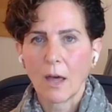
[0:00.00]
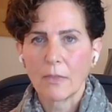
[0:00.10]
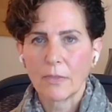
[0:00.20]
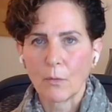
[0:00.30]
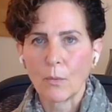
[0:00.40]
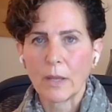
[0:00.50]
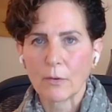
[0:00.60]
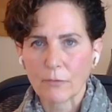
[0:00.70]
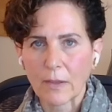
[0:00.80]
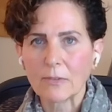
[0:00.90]
that
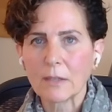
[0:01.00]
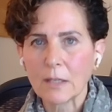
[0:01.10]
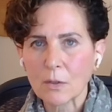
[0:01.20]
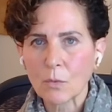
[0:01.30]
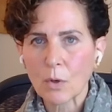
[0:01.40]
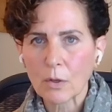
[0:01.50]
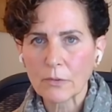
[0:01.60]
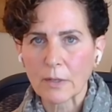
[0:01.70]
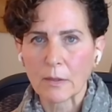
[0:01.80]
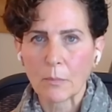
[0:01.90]
we are facing in the
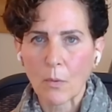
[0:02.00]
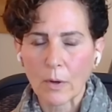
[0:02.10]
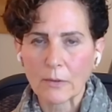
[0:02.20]
world and